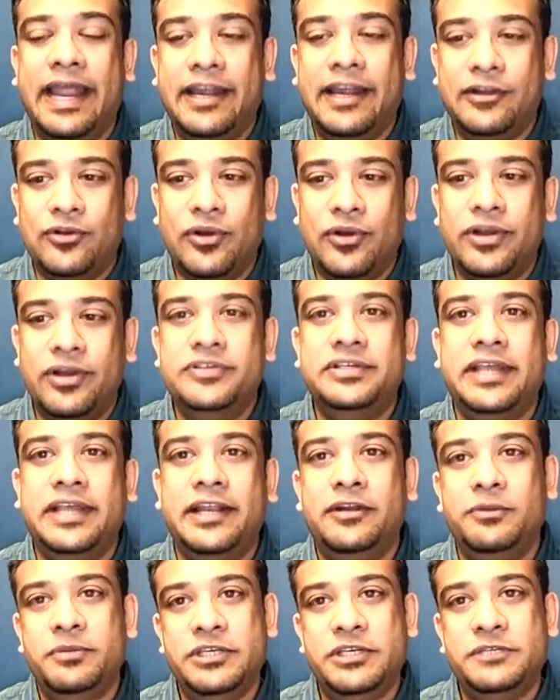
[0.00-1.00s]
And for
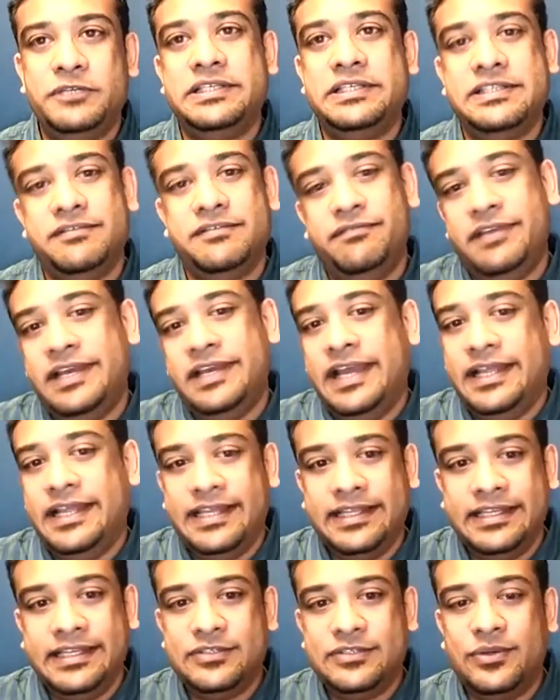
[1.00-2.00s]
design to be specific, I
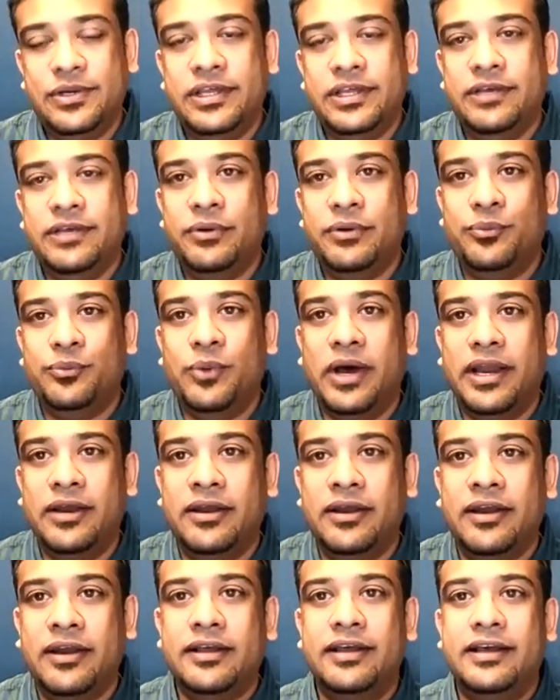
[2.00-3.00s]
think there's only
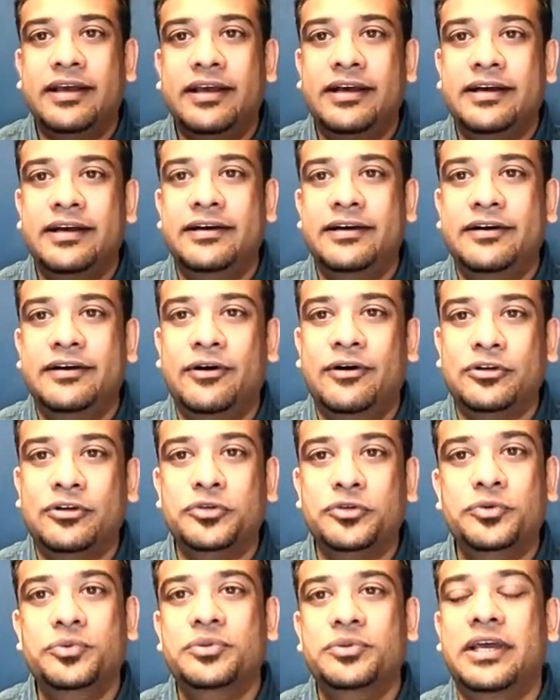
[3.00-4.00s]
one or
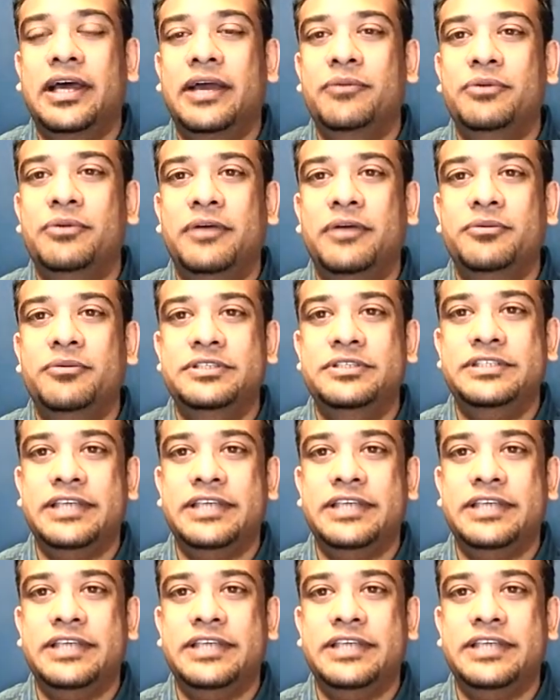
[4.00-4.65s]
two that I would